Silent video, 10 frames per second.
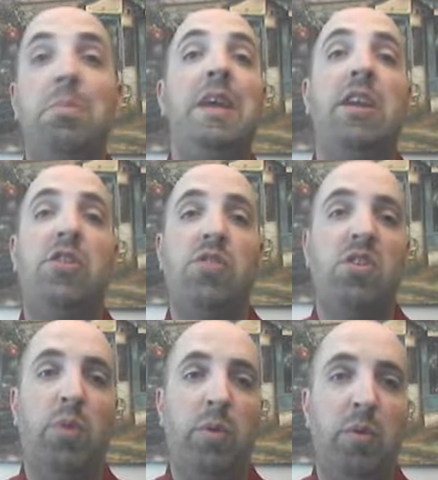being in
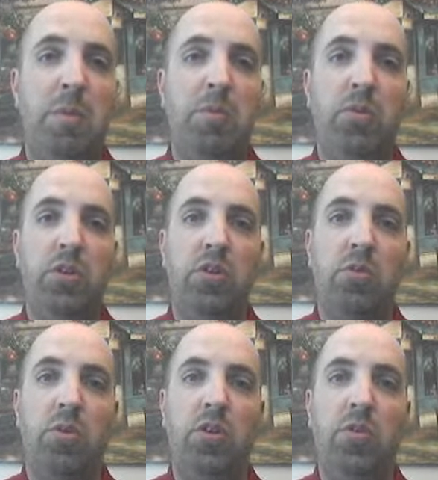charge, working with people who
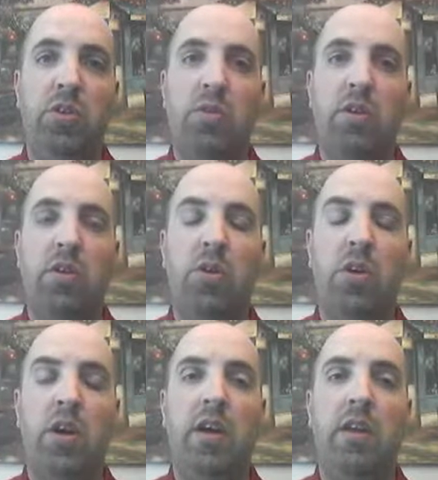
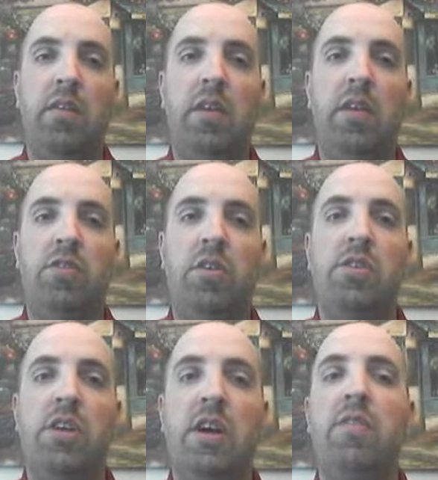you're in
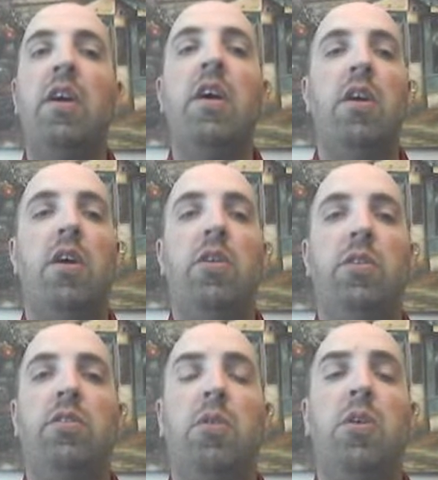charge of. All
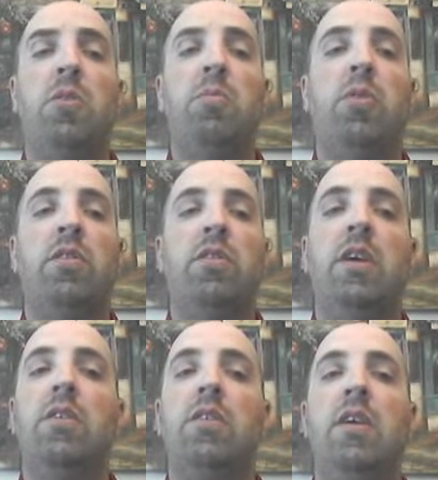those are important
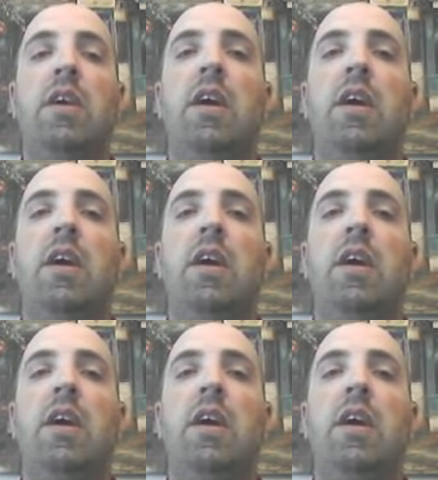skills.